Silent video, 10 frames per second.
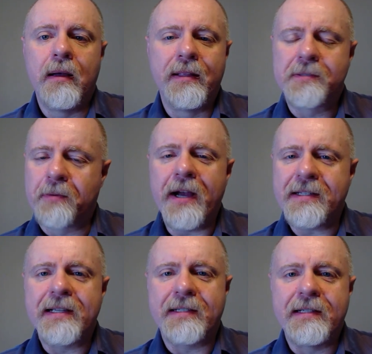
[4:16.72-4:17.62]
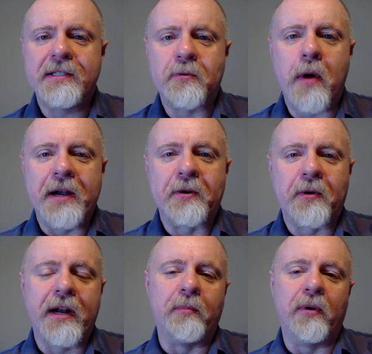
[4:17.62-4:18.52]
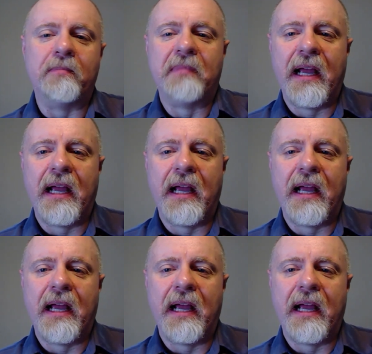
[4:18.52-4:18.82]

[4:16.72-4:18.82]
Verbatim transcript: This process is quite incredible.